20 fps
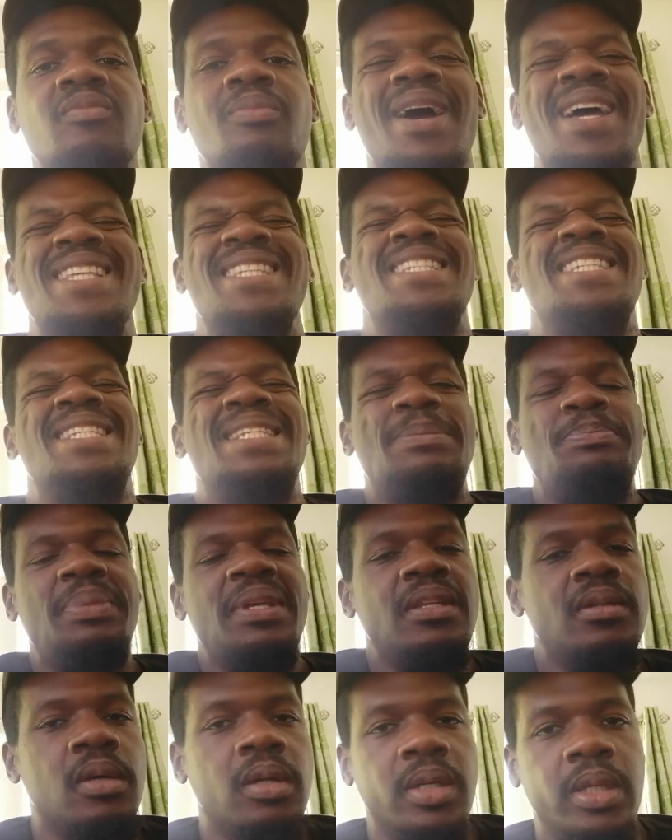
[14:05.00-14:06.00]
to give my
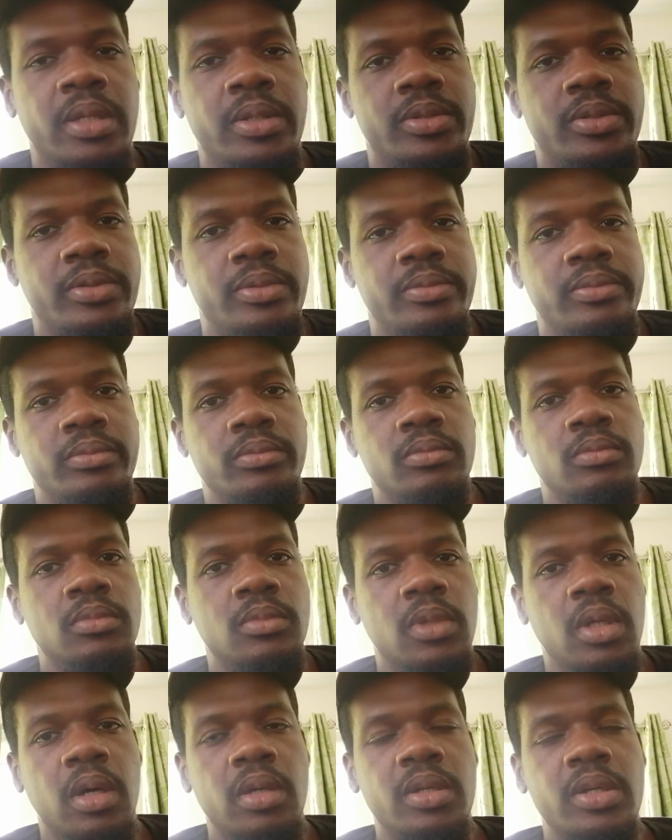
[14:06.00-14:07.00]
spin on it.
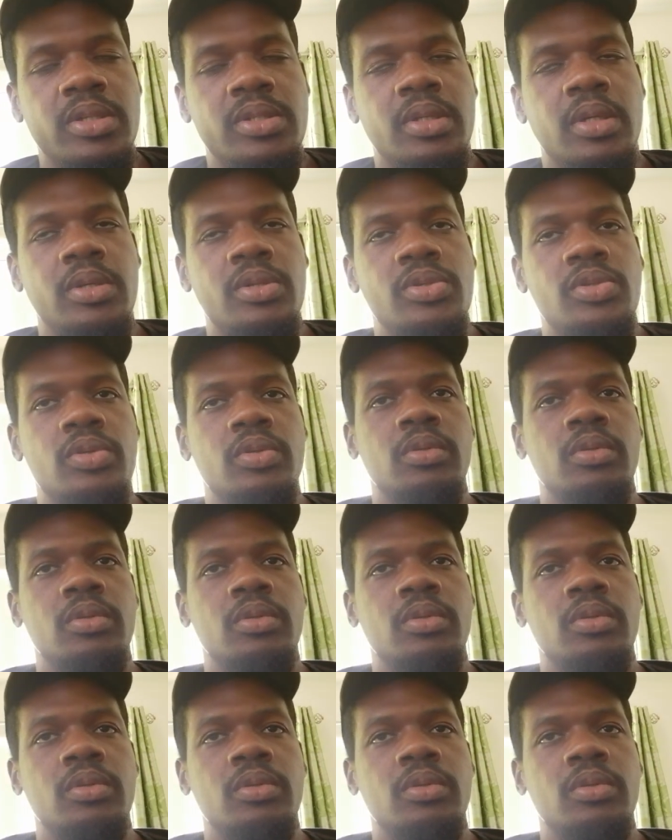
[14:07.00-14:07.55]
You understand?